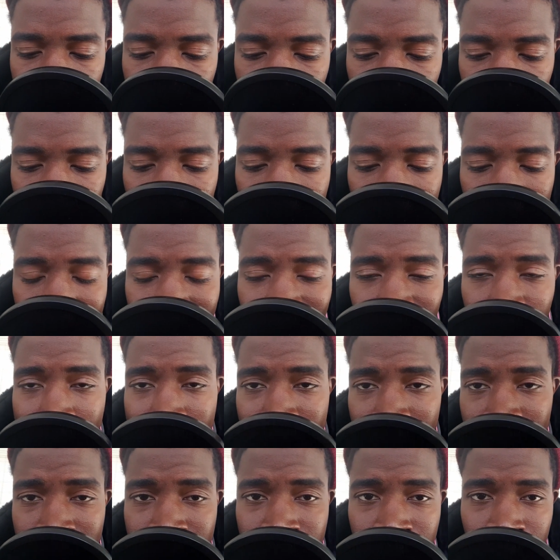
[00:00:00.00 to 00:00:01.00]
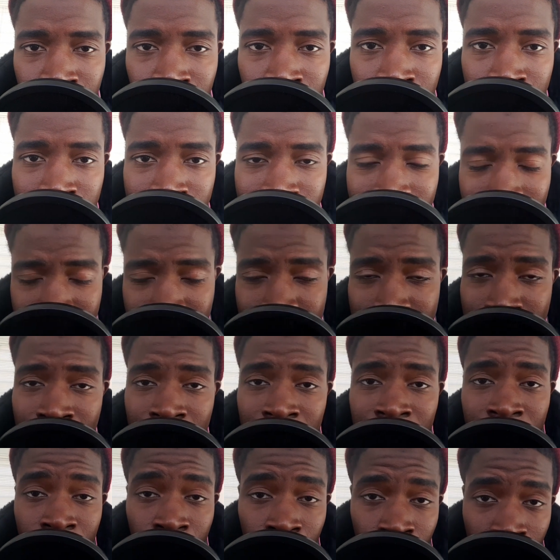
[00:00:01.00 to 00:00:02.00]
for lack of a better term, that's
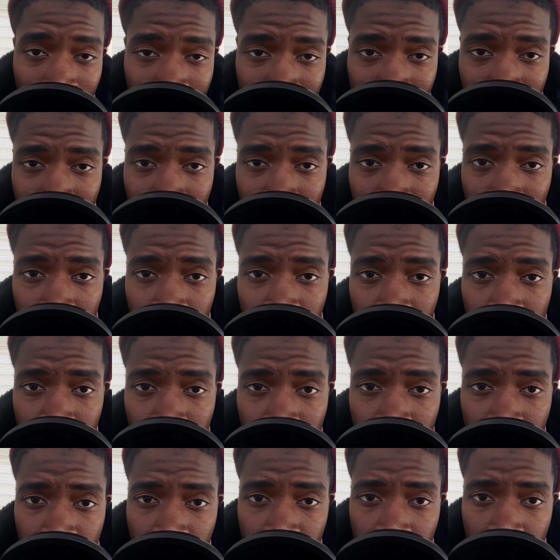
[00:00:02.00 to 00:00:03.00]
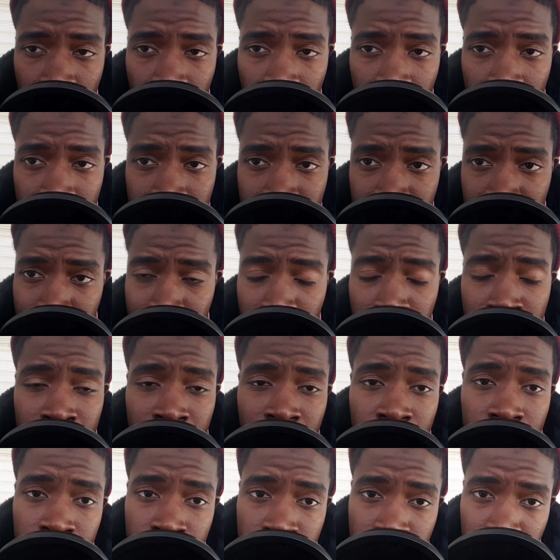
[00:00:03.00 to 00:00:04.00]
my leader right now. And simply
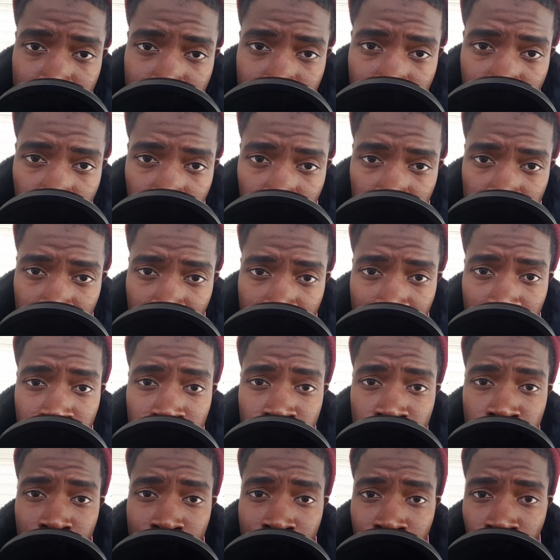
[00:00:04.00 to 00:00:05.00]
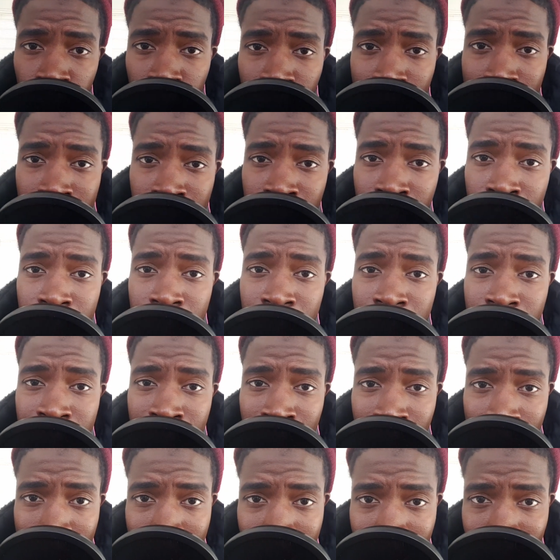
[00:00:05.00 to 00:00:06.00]
because he's American, I'm going to support him. Because
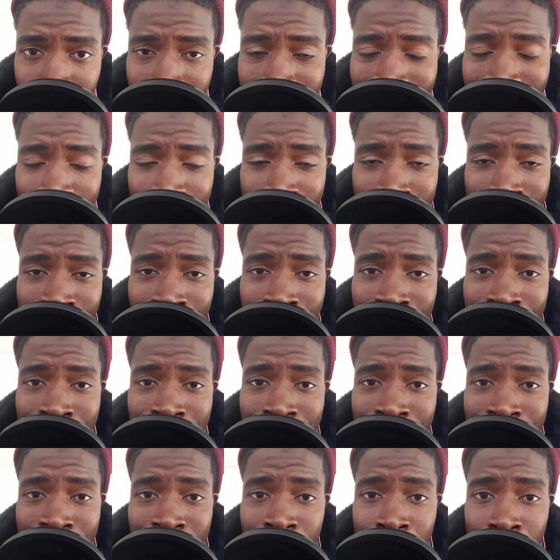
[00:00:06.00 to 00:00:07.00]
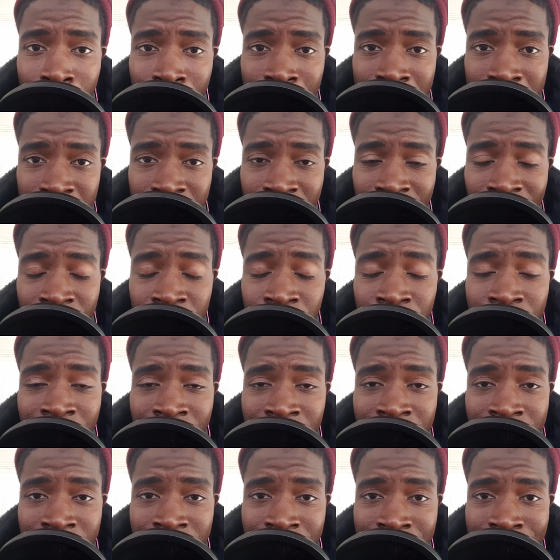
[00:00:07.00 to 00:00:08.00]
he's an American and because he's the president of the
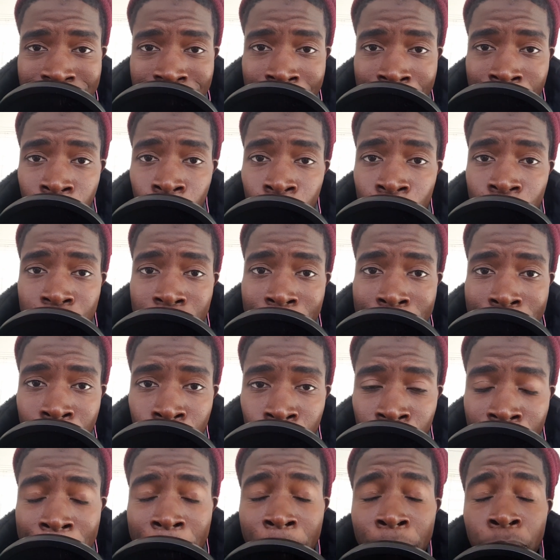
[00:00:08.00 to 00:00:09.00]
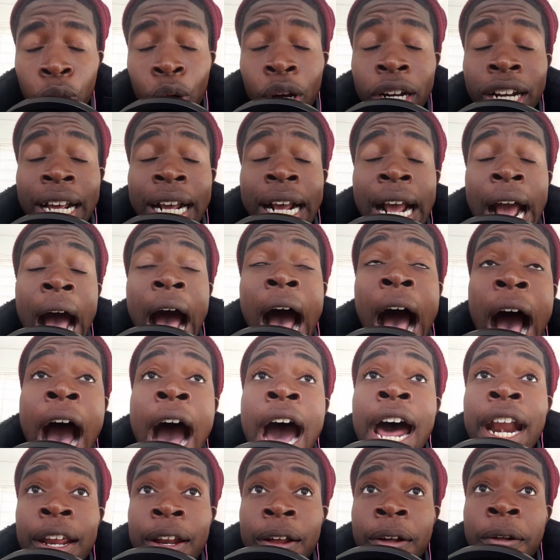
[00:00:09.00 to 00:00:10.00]
United States, I'm going to support him and pray to
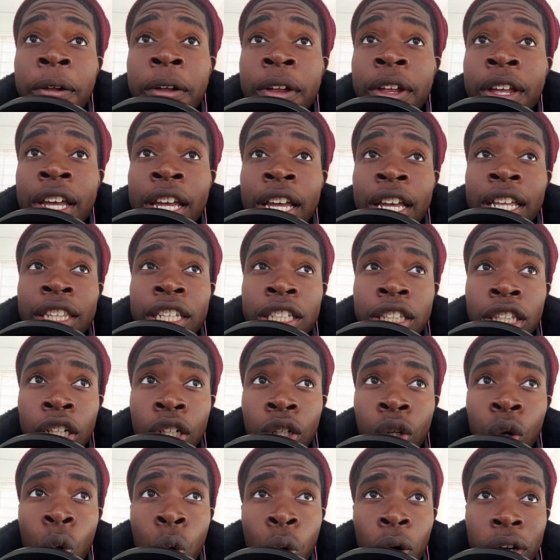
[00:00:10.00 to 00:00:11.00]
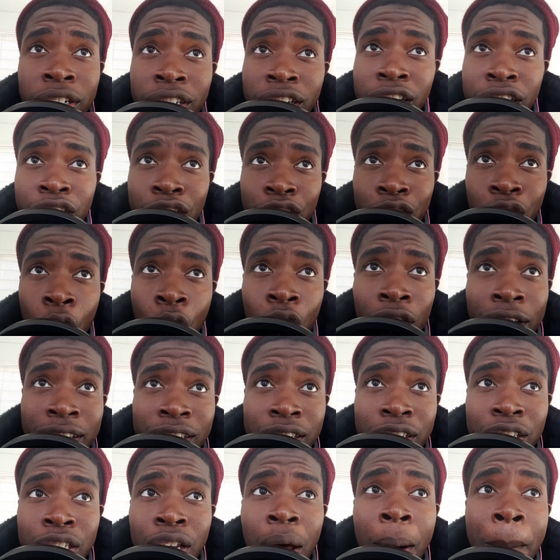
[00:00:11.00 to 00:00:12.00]
God that the Lord touch his heart
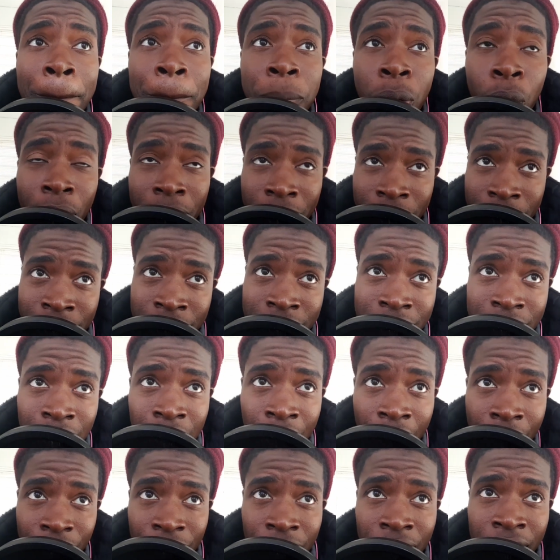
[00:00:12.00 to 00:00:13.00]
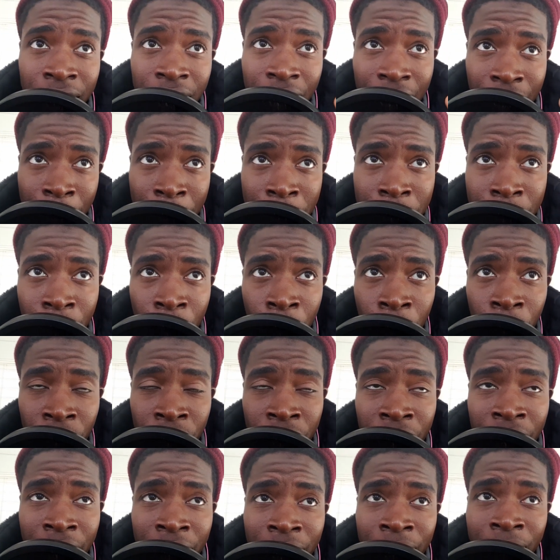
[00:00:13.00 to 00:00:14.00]
at some point in his life and let him
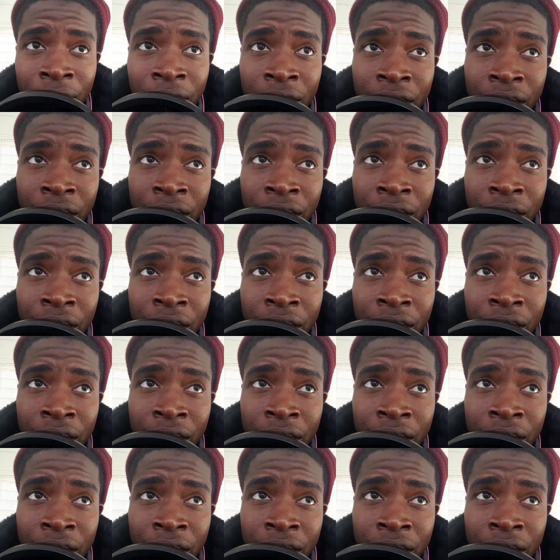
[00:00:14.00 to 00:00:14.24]
know that